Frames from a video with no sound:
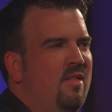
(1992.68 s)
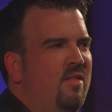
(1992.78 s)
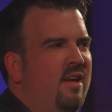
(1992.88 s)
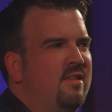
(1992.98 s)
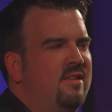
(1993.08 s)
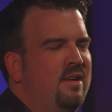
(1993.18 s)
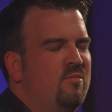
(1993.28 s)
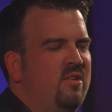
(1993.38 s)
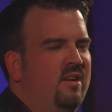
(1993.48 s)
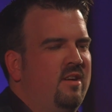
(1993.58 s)
That seems
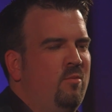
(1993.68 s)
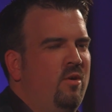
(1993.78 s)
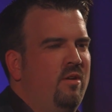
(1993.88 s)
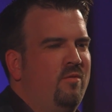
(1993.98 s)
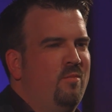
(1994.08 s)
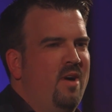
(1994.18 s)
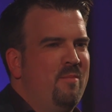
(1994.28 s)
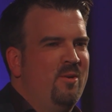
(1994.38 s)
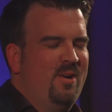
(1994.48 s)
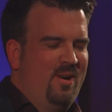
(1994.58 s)
like a wonderful
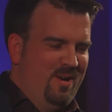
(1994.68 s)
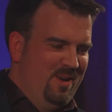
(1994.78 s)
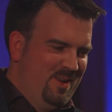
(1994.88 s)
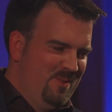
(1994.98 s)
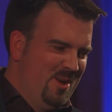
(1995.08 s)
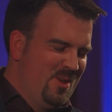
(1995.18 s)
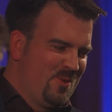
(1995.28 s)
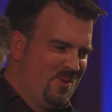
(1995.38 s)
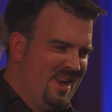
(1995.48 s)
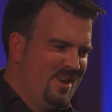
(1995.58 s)
moment on which
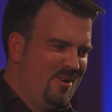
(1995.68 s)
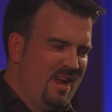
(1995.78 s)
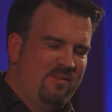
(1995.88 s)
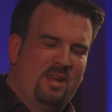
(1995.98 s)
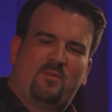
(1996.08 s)
to end our evening.